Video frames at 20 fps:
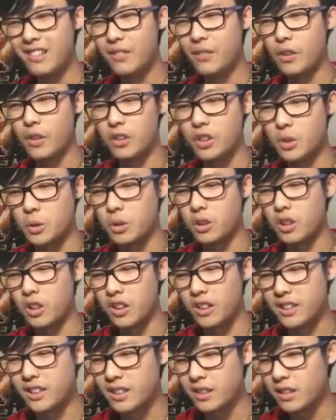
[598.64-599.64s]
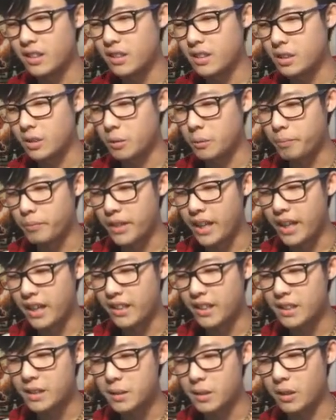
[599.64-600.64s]
for 2 cost. So
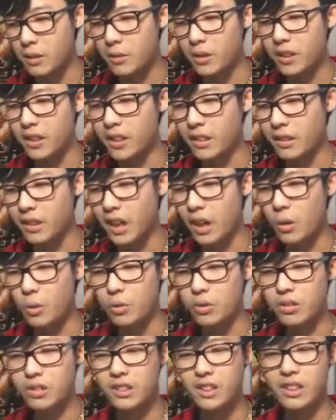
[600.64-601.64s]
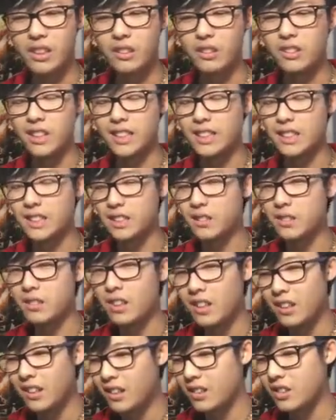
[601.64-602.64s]
yeah, this already outclasses
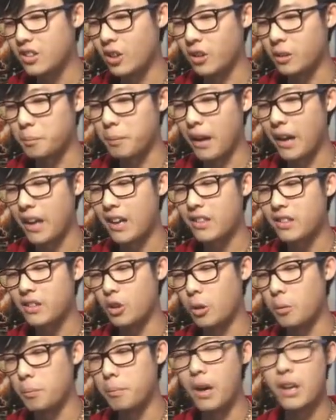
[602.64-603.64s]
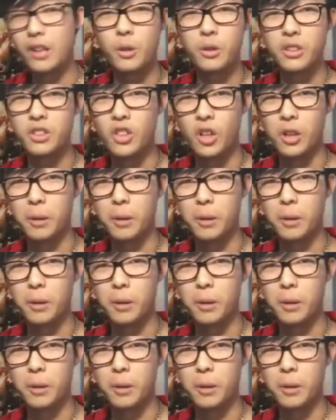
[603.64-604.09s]
Dark Path. Don't bother with